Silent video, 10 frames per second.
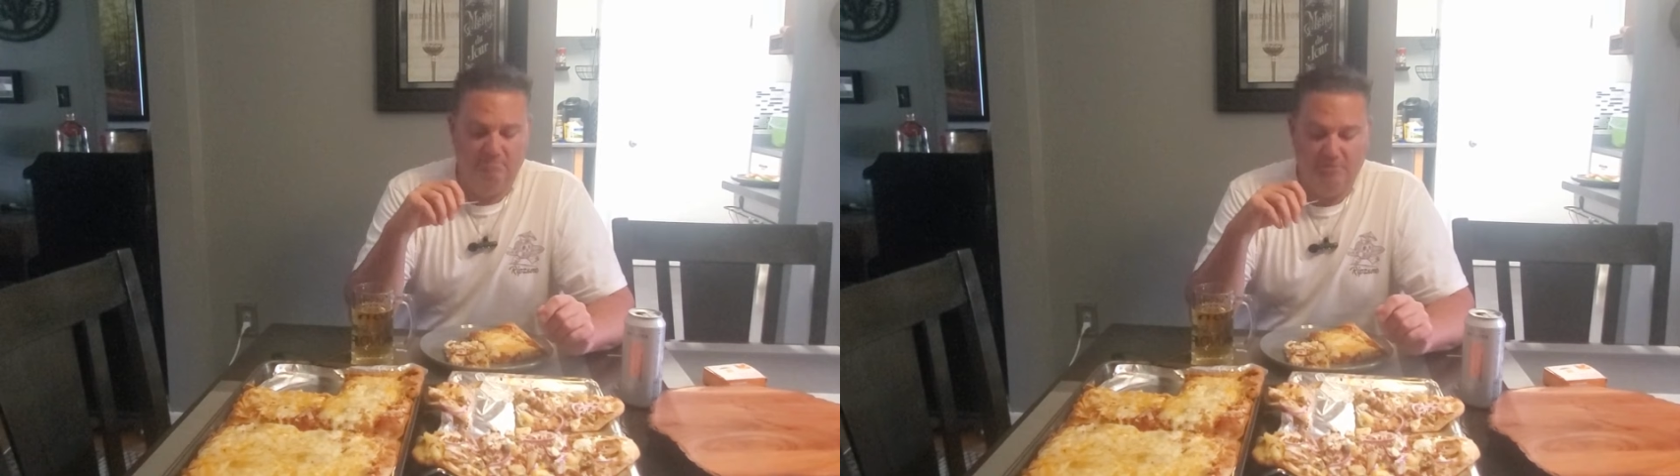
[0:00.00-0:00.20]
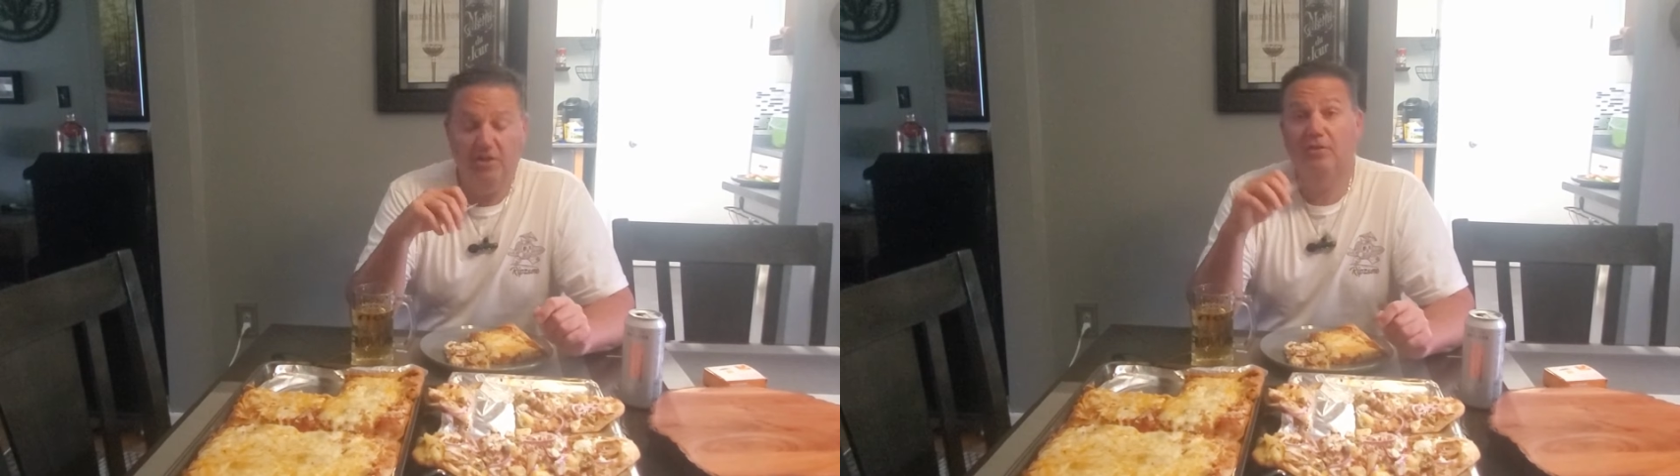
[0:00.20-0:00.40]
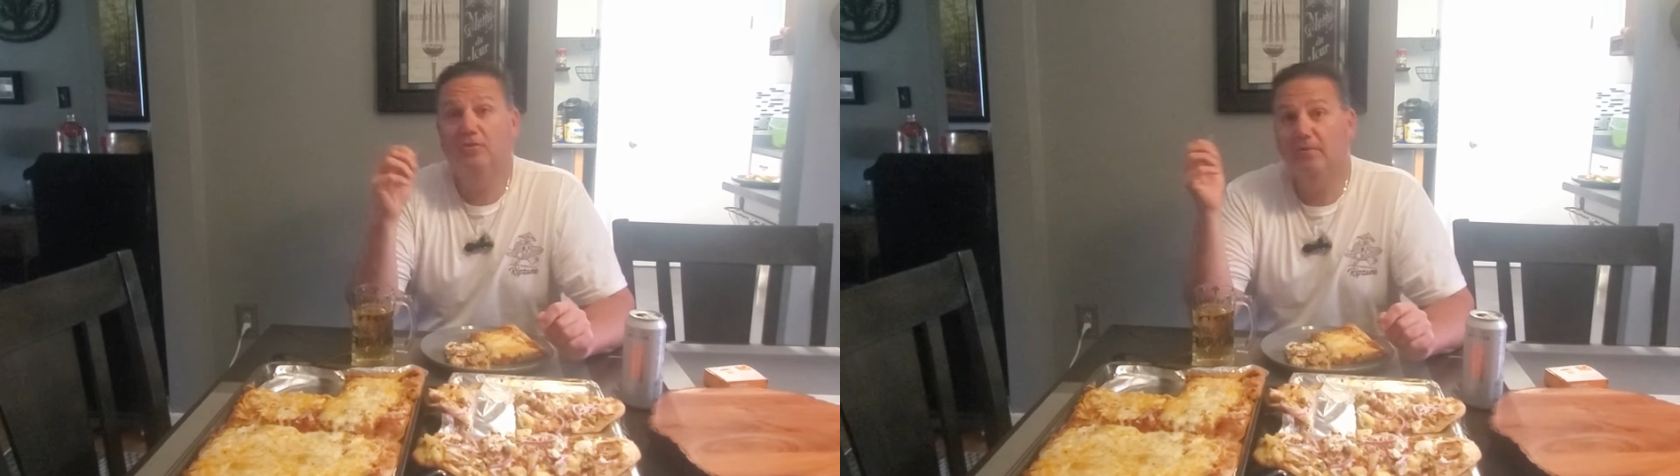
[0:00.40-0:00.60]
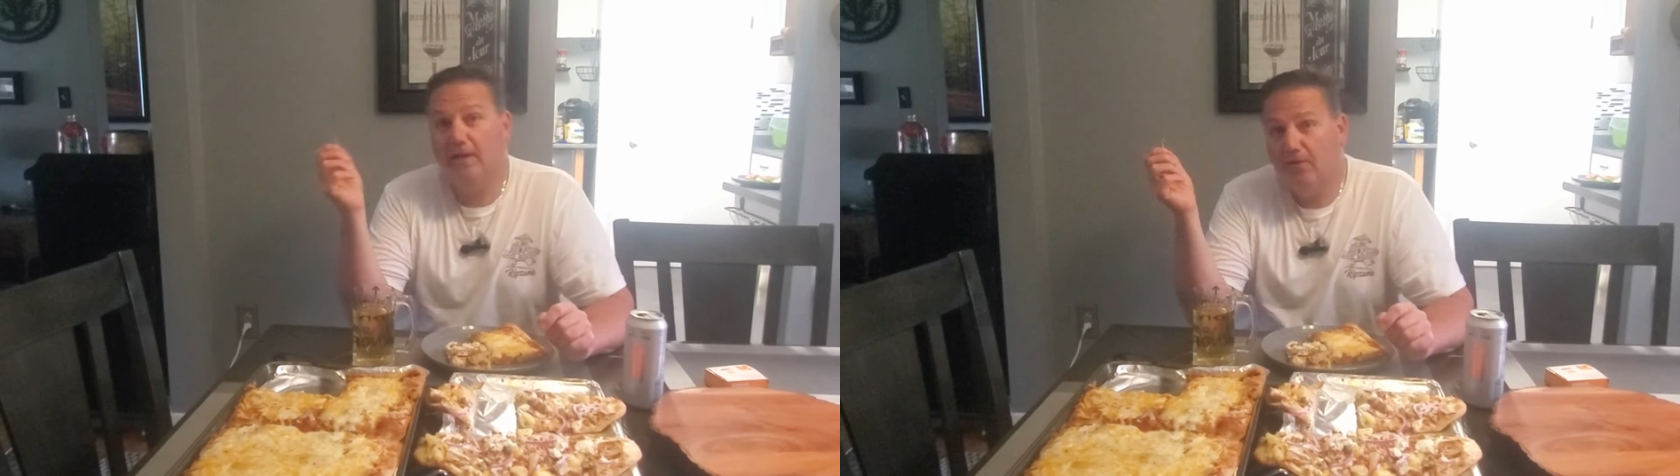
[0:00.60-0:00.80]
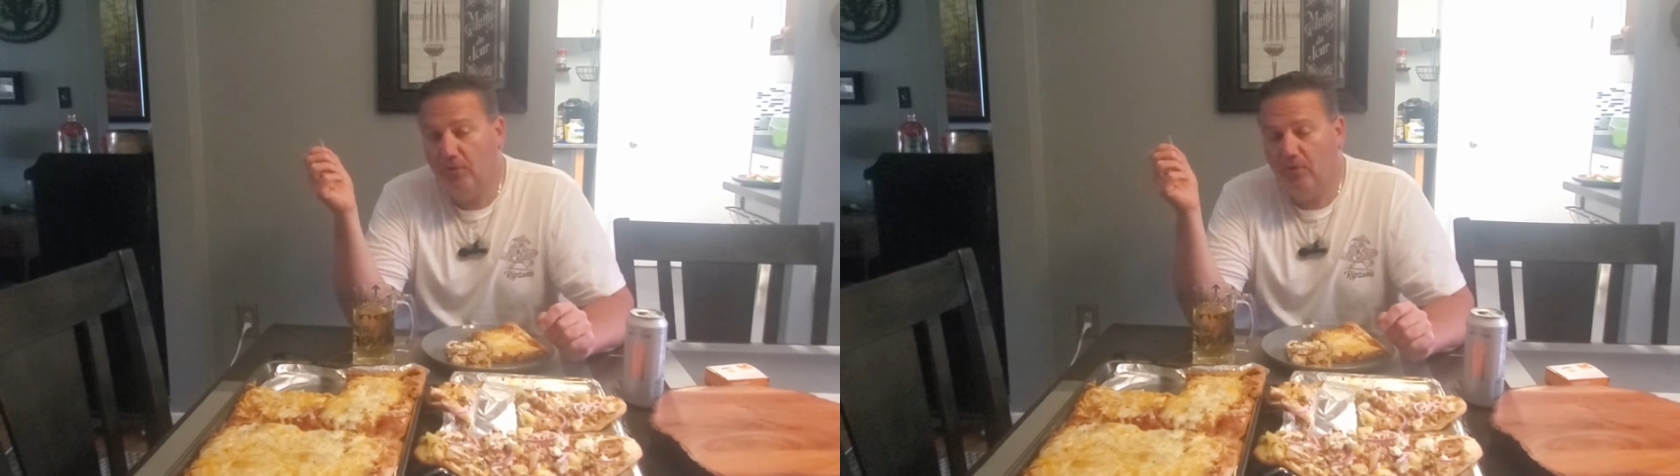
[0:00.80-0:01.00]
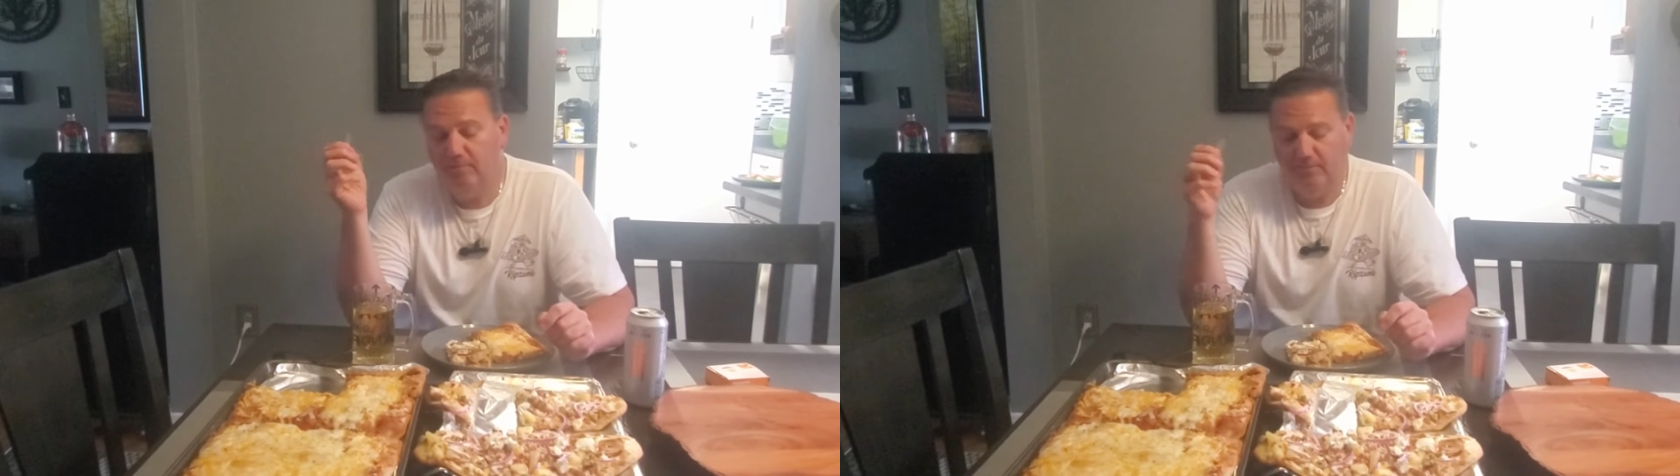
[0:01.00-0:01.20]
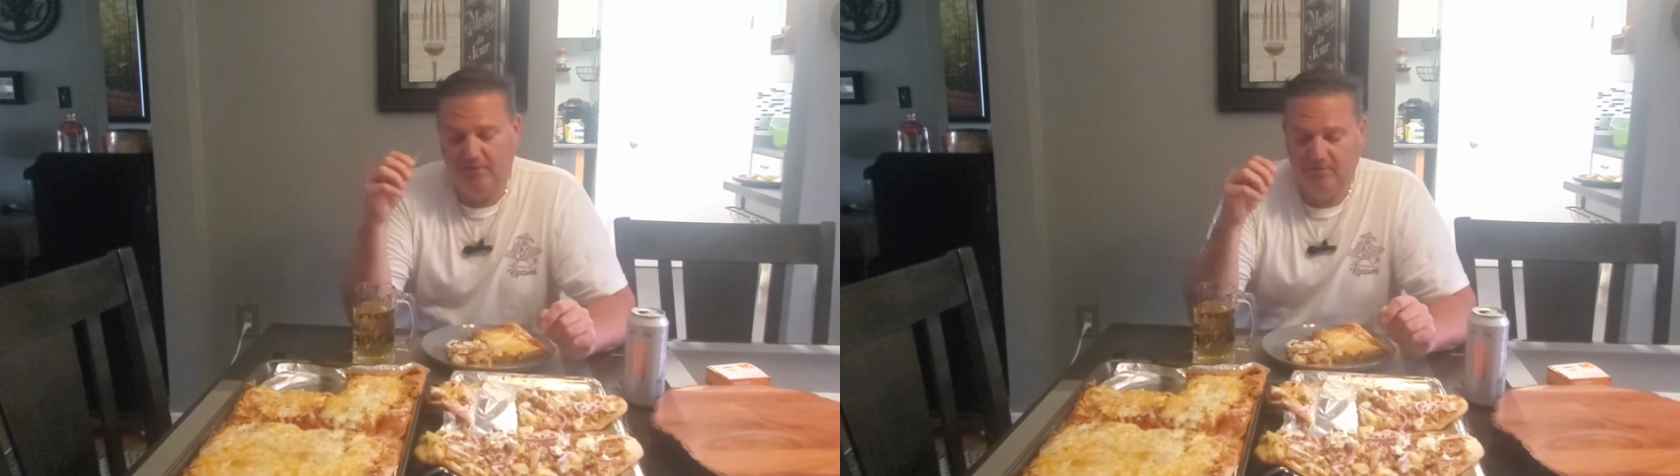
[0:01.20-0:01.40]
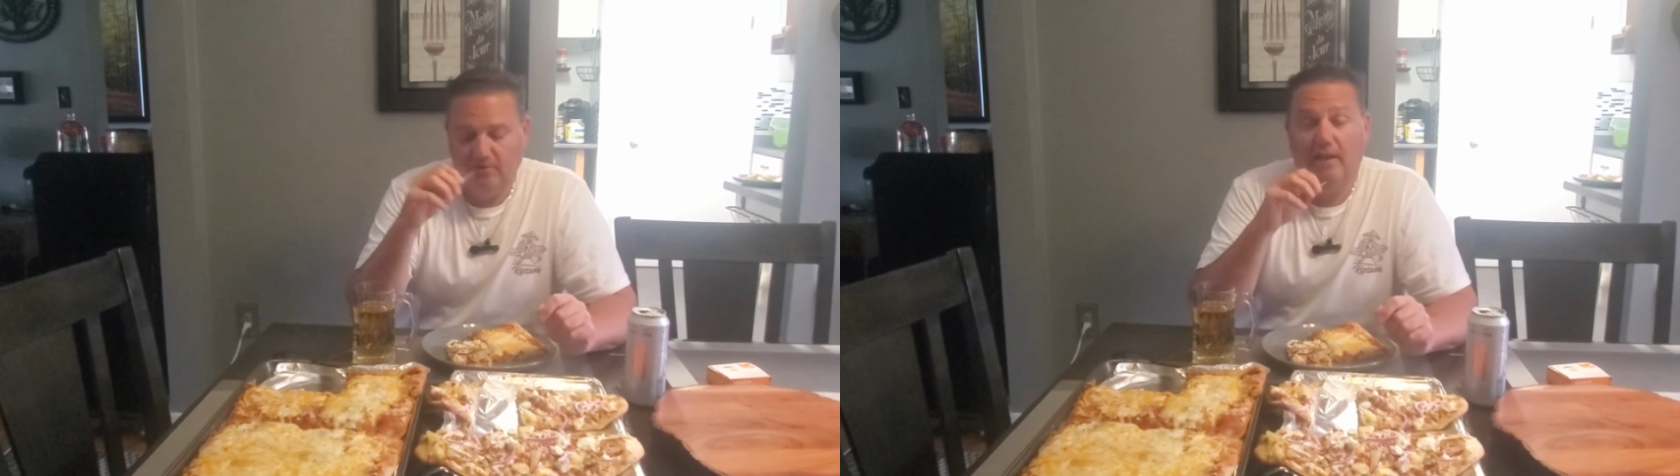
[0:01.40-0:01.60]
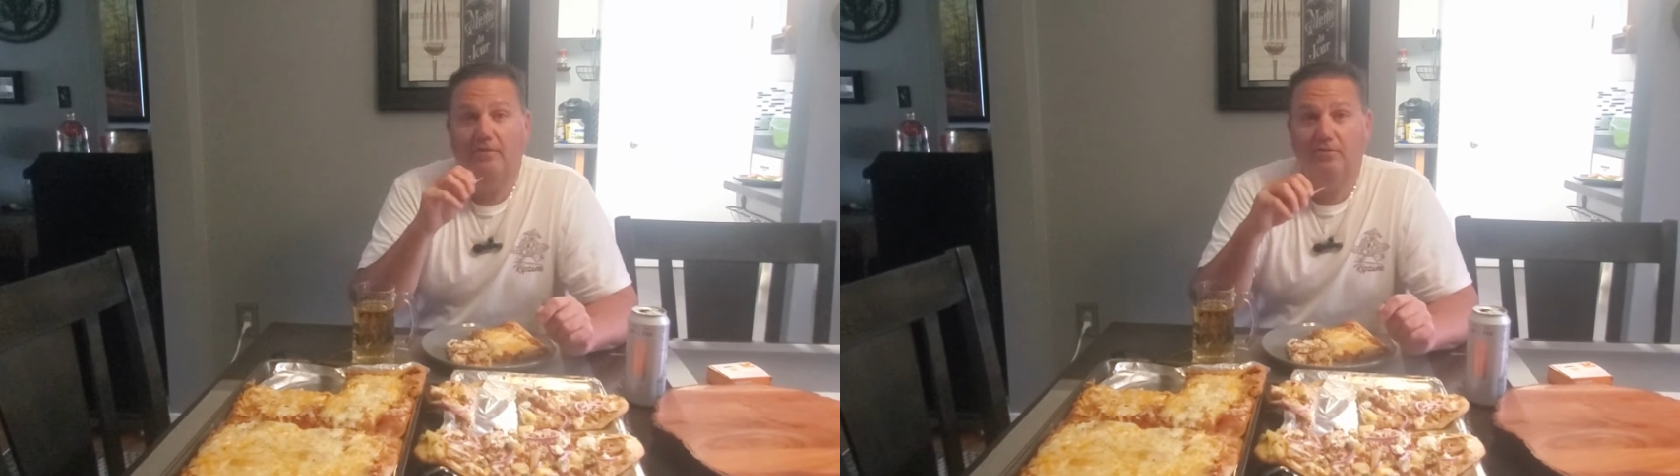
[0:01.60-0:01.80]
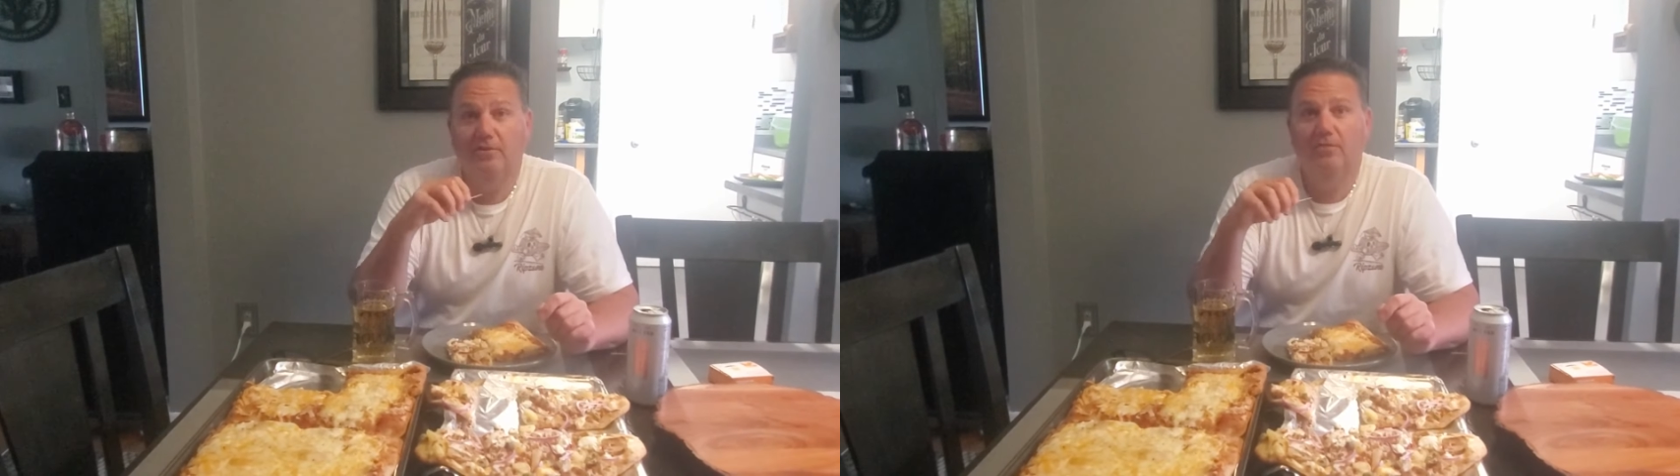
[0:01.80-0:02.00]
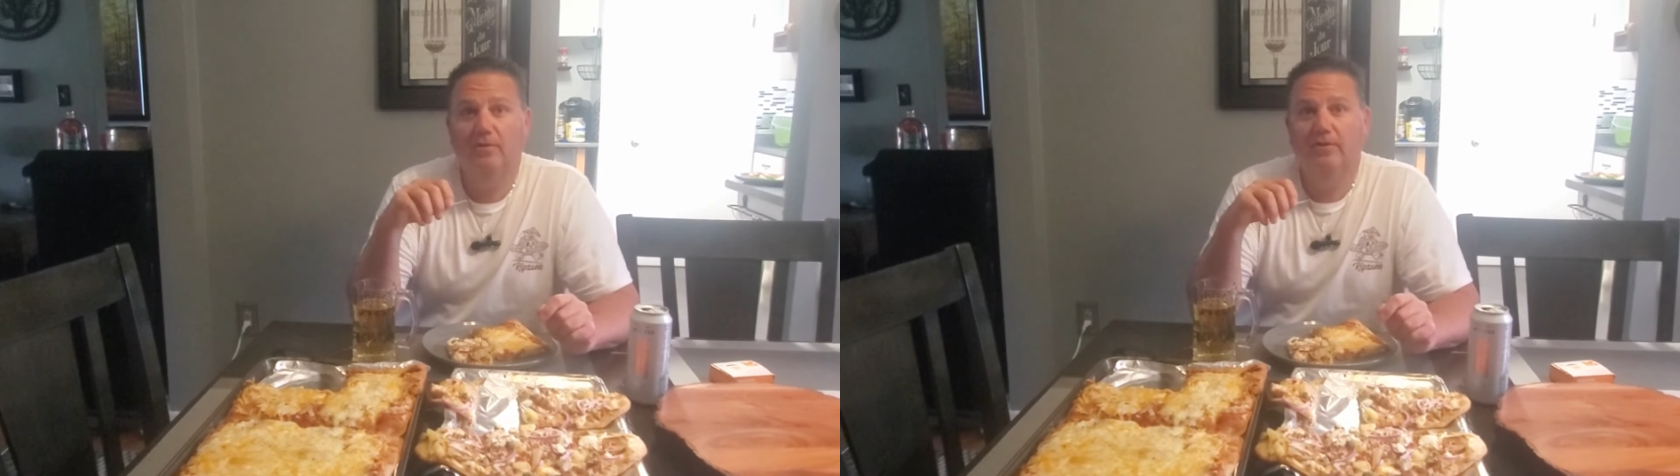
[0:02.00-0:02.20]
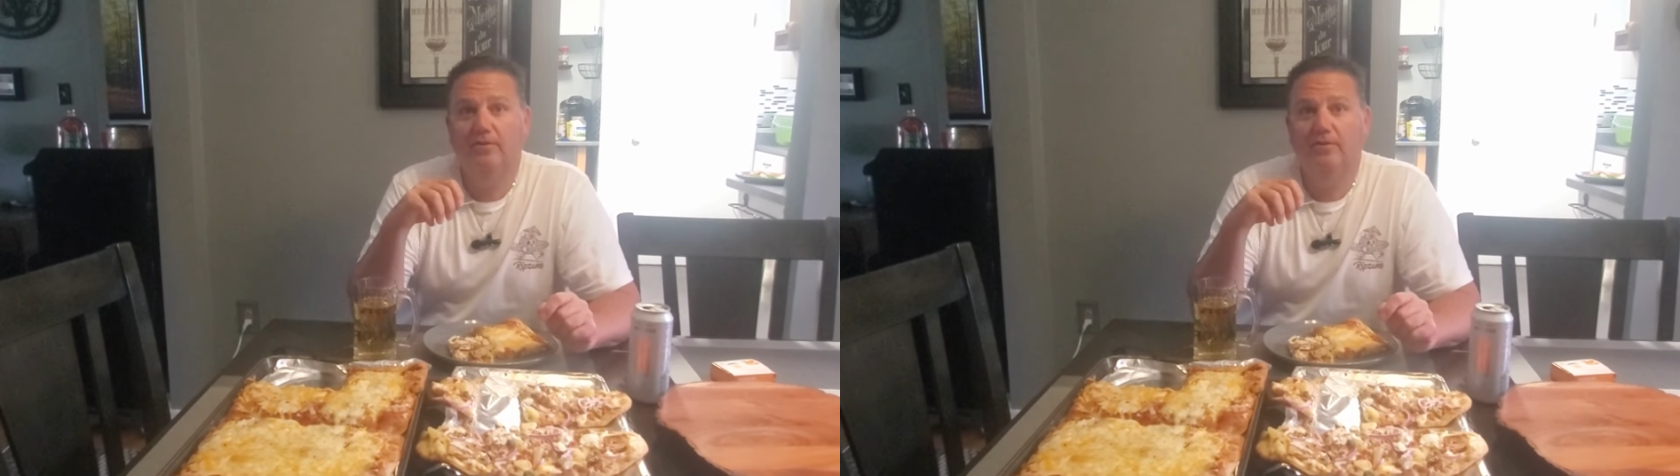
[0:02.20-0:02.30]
or you can do it at home, because last thing you want